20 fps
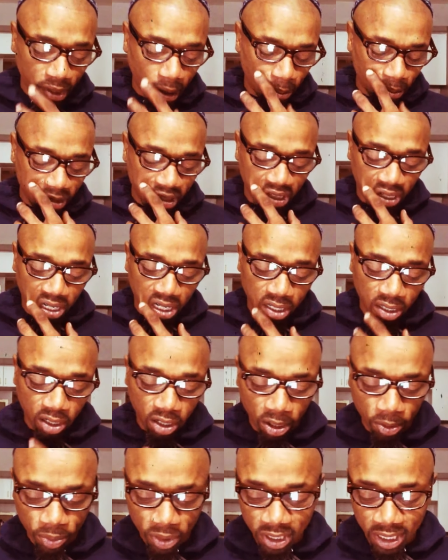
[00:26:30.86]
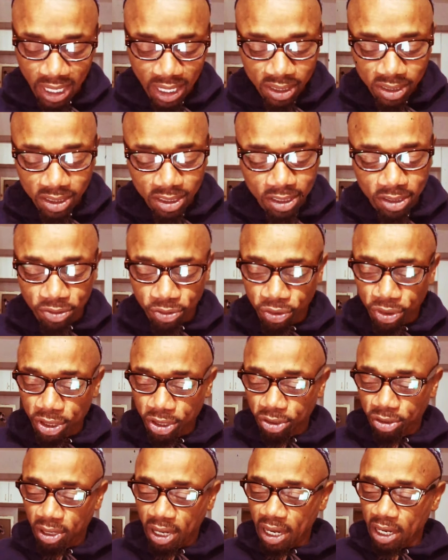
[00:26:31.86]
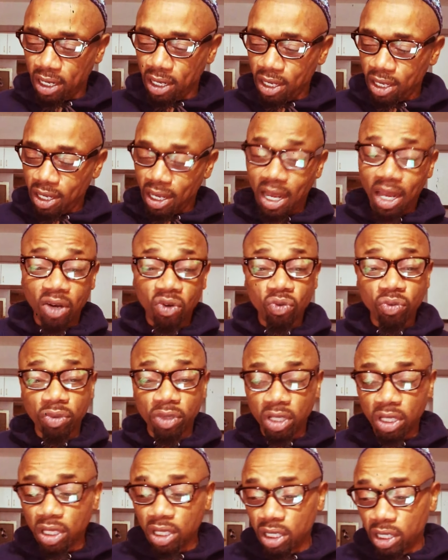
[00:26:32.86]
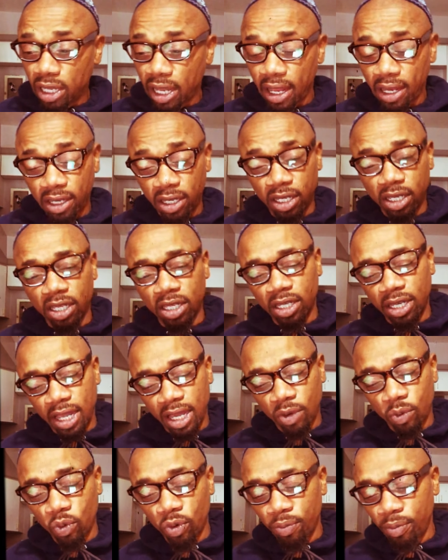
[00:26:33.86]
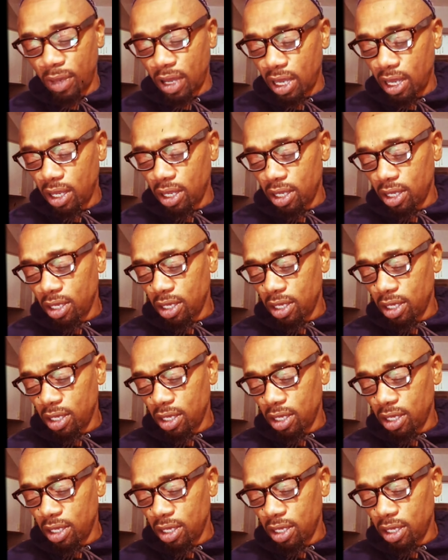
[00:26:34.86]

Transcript: I'm sorry, y'all, but that's just real. Like I don't need that to connect with my